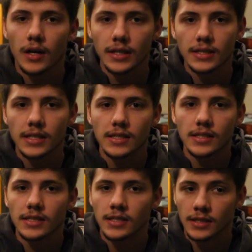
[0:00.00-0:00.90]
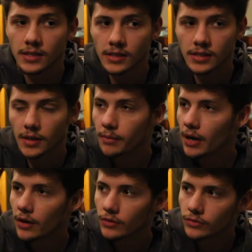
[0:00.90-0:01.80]
Hunting season is
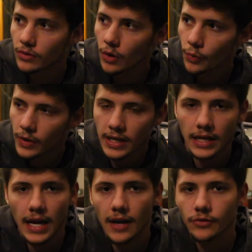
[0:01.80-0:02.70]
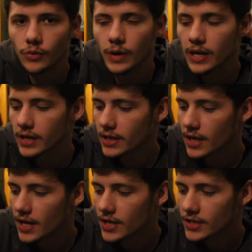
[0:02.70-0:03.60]
about a week and a half away,
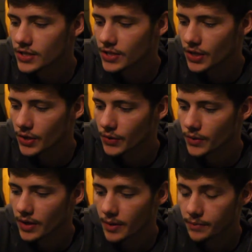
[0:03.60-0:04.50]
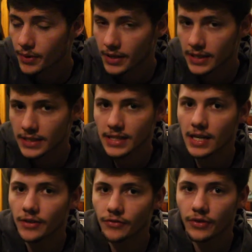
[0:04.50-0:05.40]
so pretty
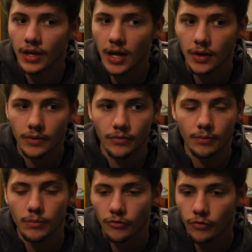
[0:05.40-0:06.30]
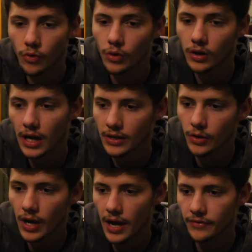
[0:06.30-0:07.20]
excited for that. I
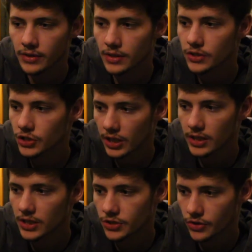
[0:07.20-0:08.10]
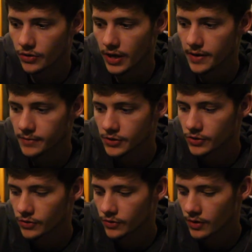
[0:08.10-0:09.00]
know I haven't checked any trail camps
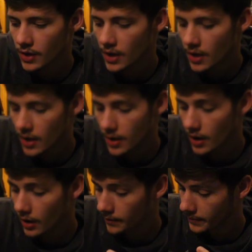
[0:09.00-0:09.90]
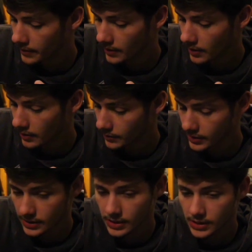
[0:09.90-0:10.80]
soon. The
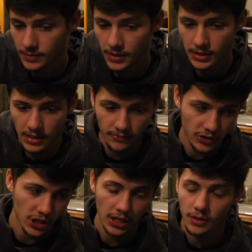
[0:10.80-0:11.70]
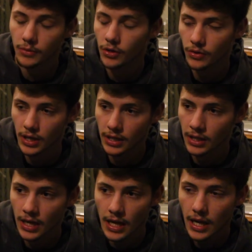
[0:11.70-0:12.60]
reason is because I've checked them already
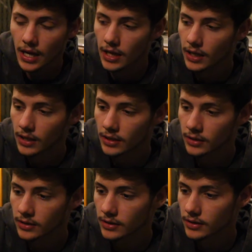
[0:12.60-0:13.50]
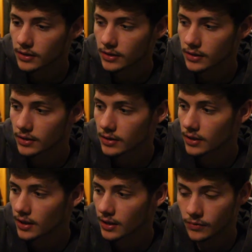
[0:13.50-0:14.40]
and
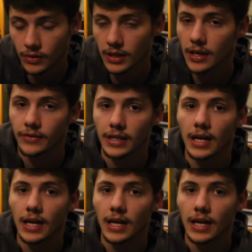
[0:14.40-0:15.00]
really haven't